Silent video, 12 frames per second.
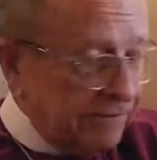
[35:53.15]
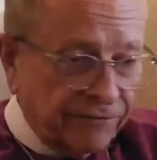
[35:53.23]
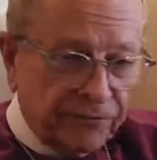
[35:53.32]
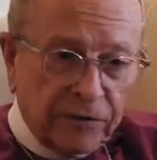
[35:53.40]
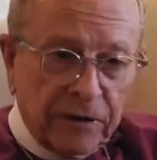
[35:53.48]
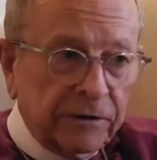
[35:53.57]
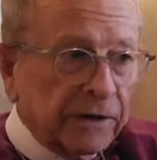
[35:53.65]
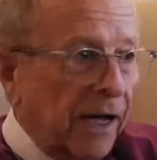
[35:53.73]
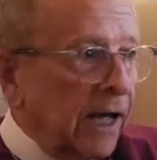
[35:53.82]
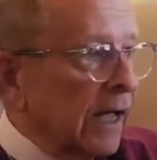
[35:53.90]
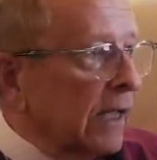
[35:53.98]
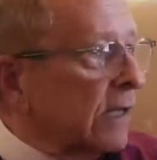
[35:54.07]
free or
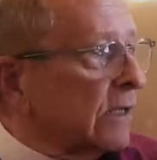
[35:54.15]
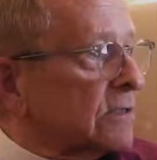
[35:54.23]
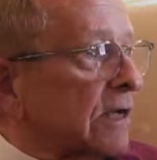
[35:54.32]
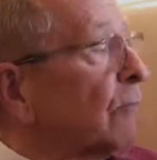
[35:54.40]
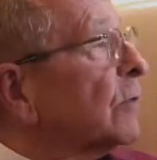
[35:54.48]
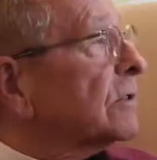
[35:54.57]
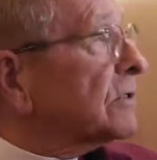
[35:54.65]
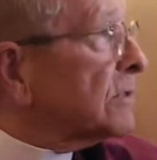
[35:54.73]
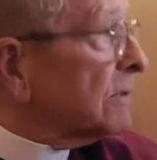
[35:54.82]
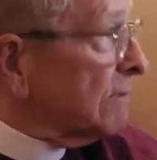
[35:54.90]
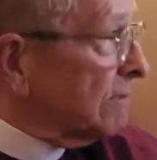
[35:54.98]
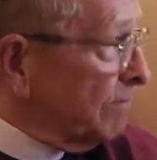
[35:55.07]
die, exa- which is
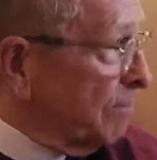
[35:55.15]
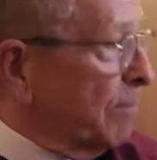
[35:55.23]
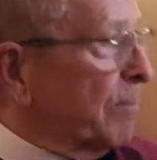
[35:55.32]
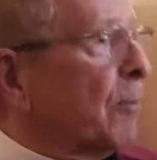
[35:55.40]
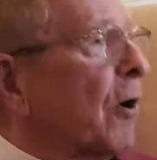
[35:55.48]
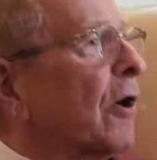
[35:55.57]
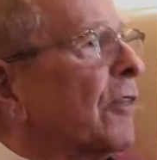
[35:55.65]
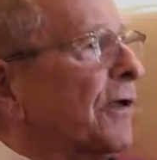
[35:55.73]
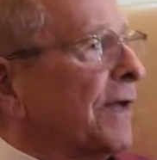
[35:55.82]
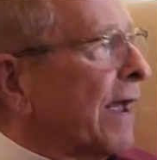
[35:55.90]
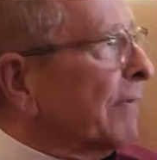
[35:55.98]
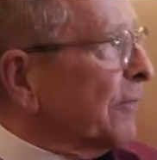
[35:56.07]
right. part Movie. of the
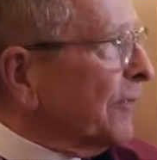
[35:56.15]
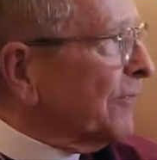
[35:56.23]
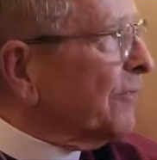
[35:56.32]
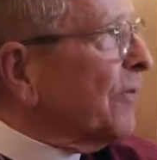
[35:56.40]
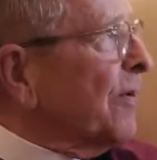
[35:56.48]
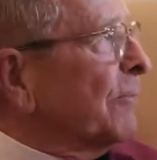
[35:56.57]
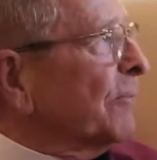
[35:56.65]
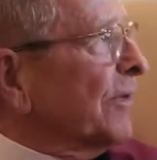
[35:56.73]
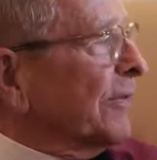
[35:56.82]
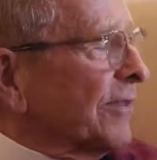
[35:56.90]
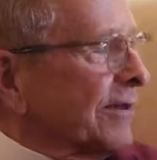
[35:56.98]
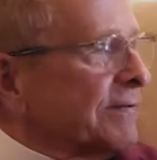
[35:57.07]
name of the film,
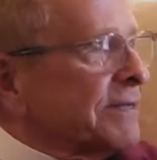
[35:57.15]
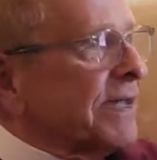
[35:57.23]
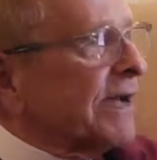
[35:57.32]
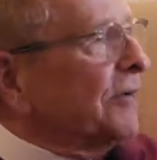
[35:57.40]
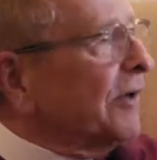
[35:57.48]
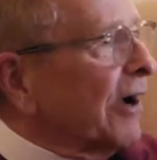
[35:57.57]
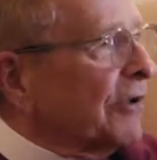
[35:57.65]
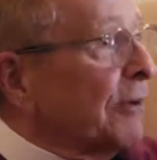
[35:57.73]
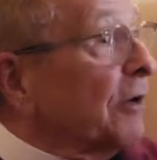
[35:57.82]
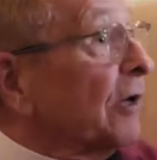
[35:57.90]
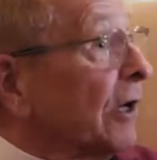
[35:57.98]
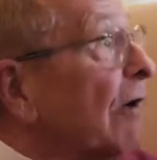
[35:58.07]
of the second
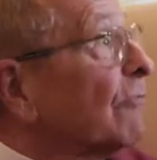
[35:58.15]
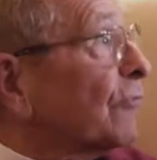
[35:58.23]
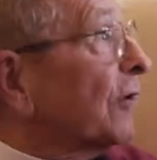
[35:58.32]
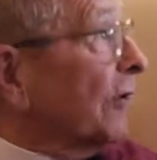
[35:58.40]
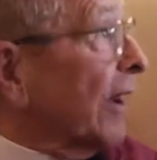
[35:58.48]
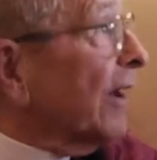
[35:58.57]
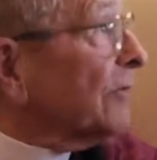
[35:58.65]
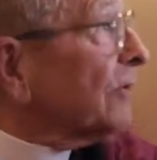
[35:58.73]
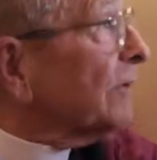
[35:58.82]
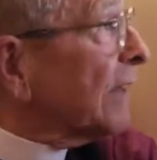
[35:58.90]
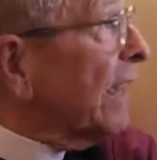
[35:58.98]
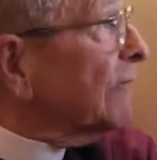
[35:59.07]
documentary. Love free or die is a,
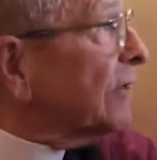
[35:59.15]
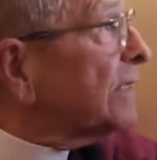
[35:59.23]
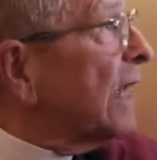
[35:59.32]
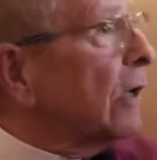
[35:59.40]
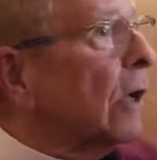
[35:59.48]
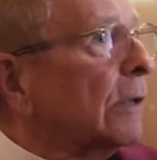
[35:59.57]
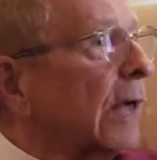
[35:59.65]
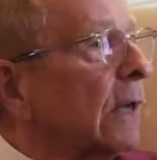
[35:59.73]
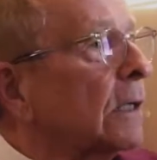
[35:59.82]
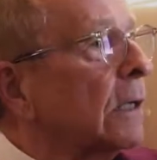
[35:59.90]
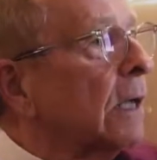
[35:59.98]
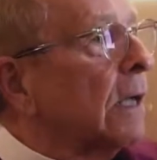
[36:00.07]
kind of a take on that.
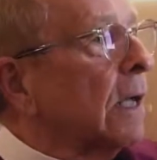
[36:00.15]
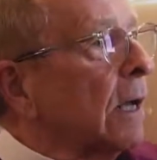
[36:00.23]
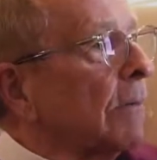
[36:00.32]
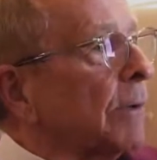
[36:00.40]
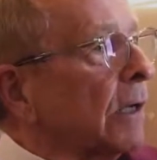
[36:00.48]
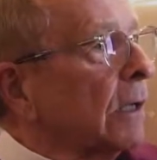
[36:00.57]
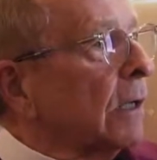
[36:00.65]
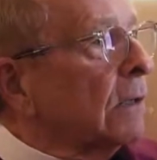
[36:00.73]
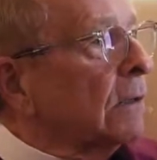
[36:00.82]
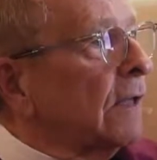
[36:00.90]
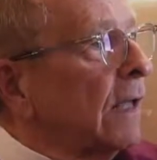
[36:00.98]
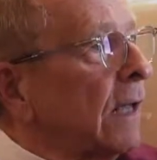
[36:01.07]
But
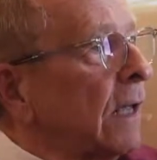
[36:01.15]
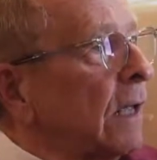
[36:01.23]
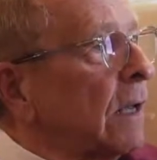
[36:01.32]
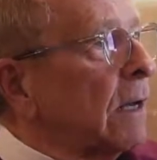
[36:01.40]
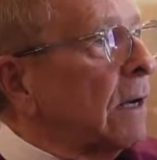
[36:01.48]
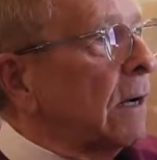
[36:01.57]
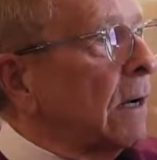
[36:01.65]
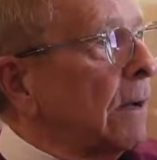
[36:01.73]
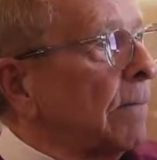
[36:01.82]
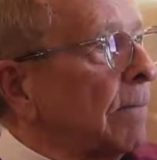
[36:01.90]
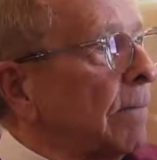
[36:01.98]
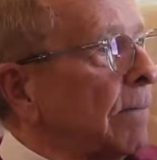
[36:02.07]
they um,